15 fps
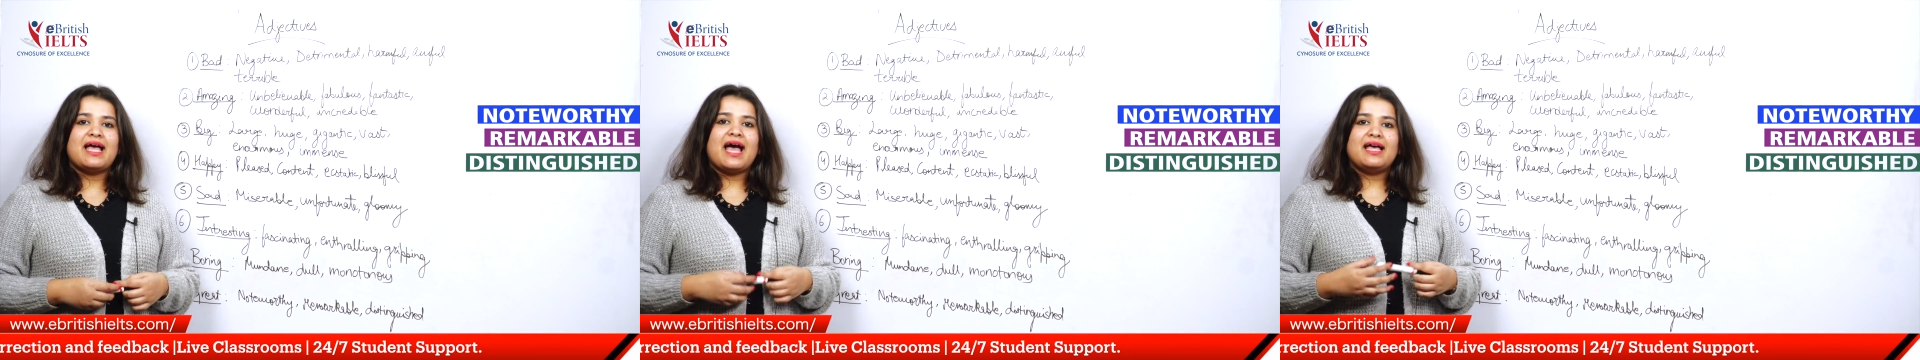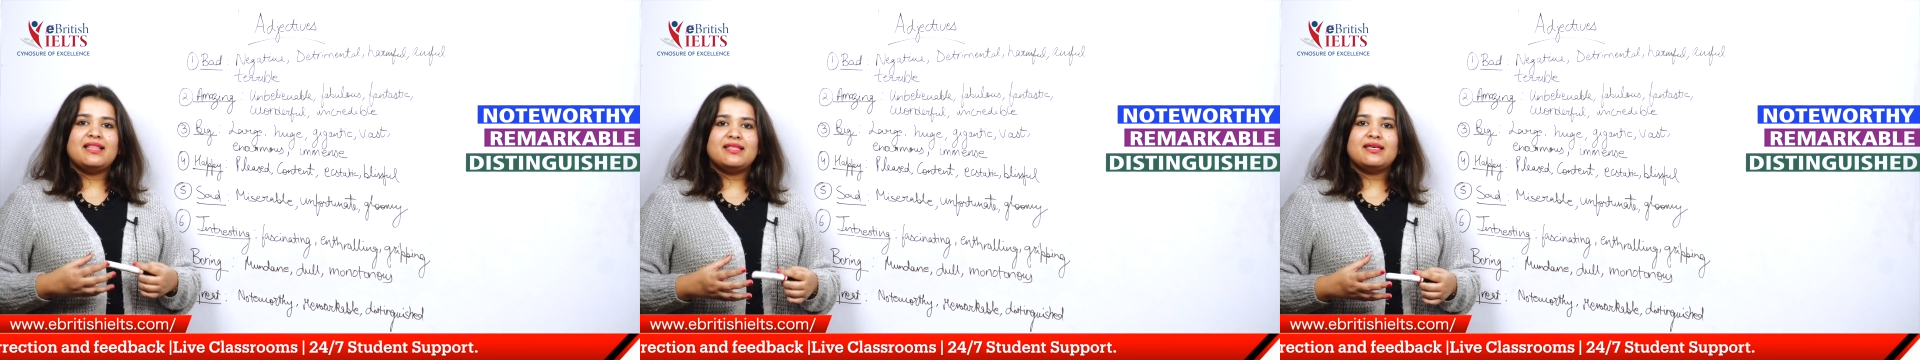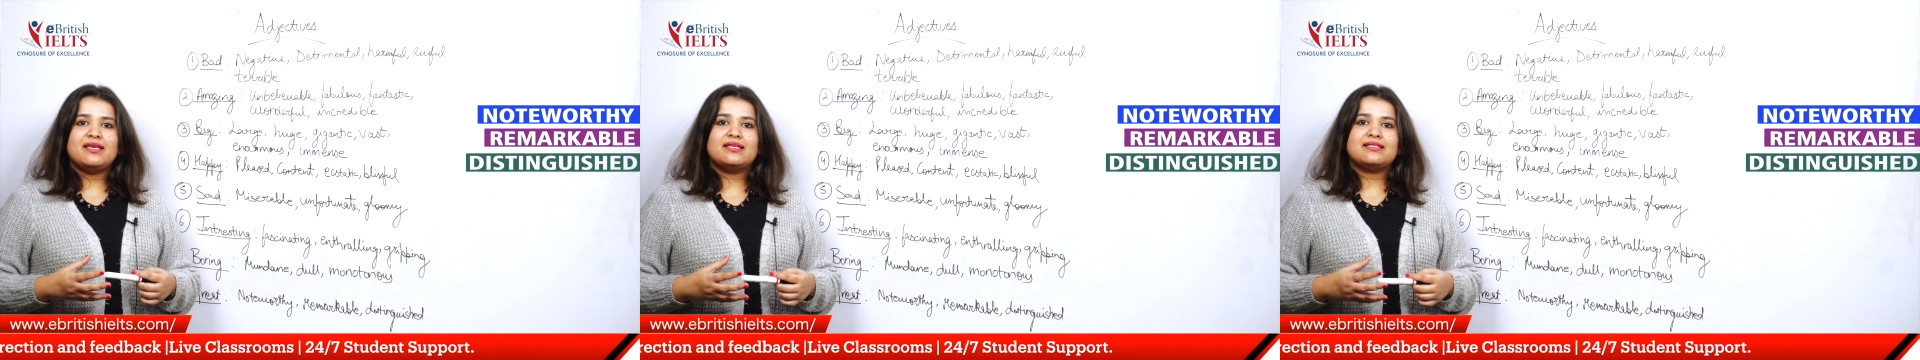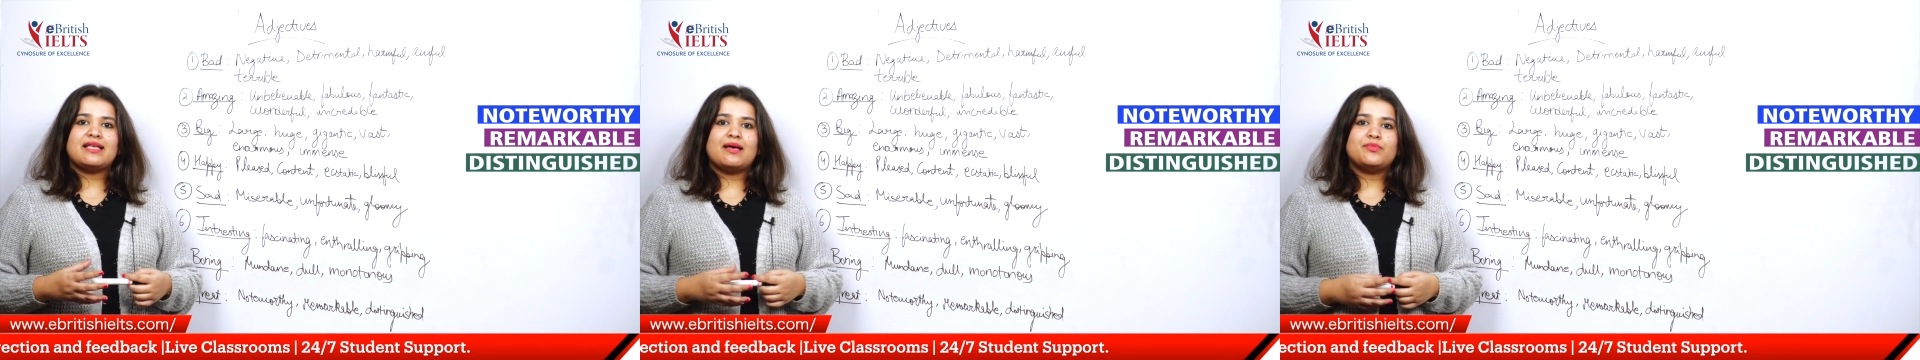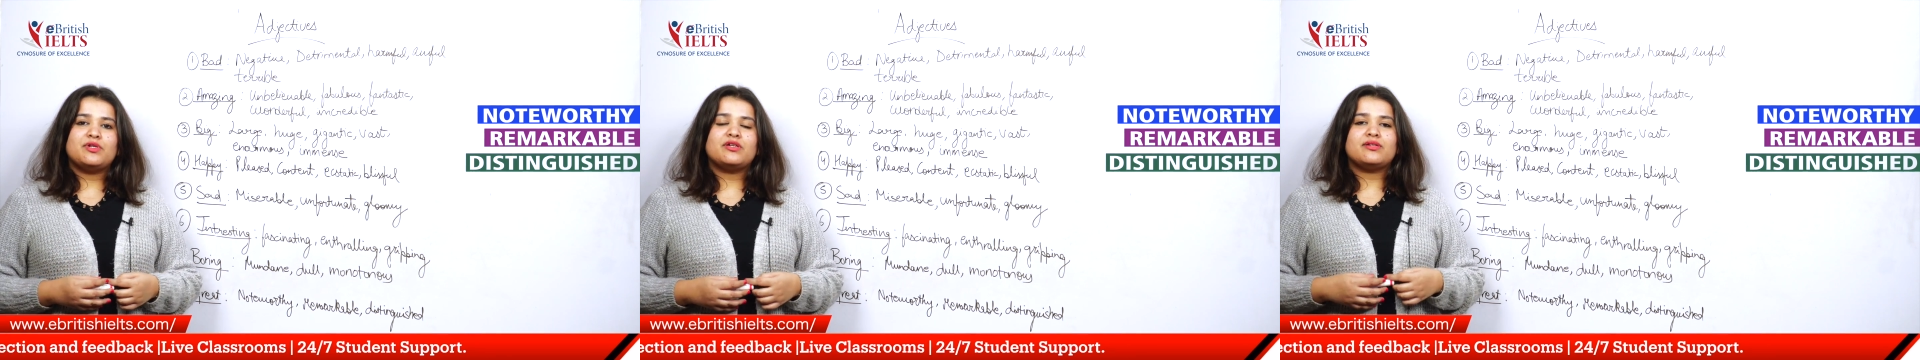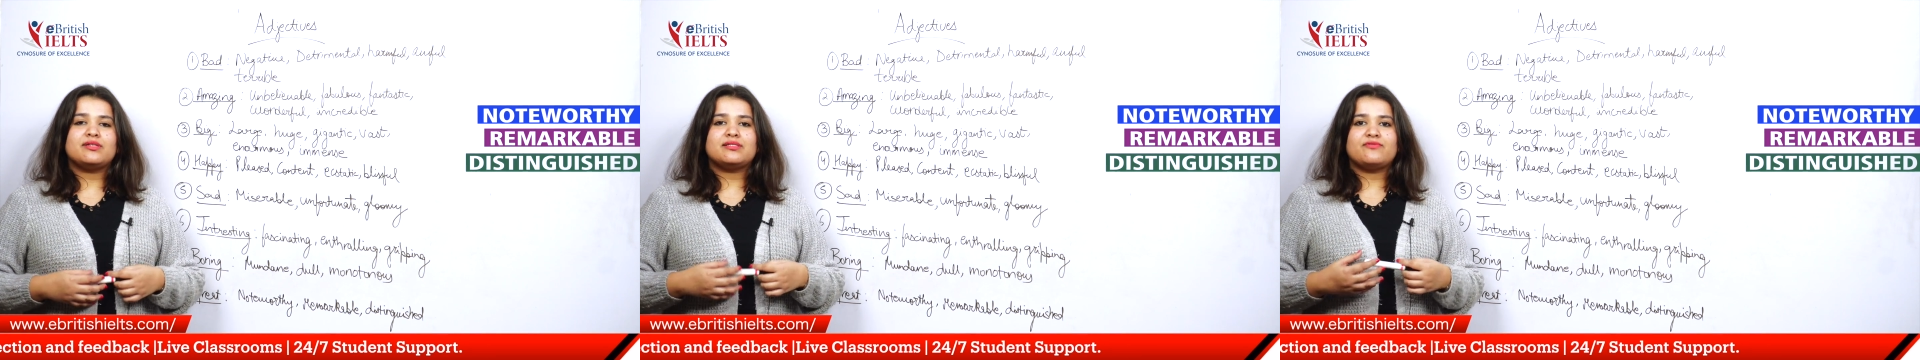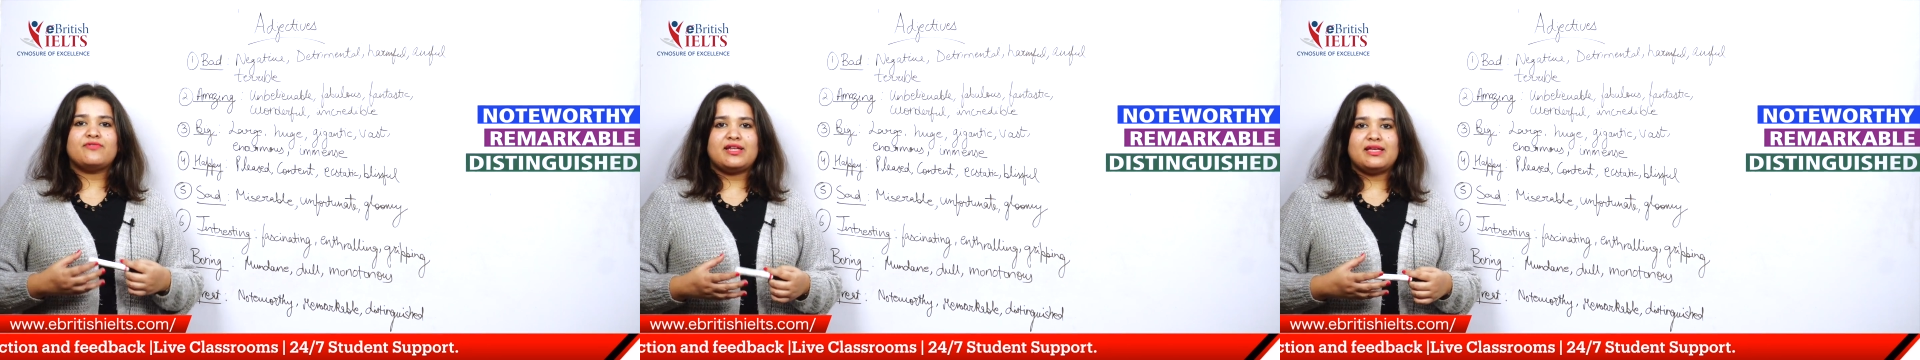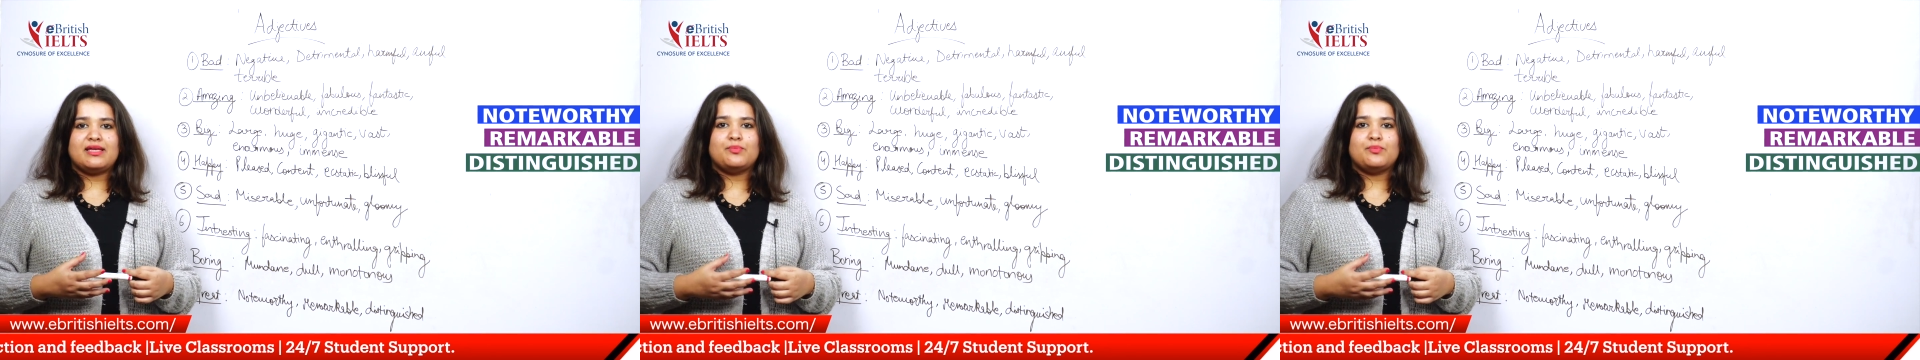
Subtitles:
and the examiner is very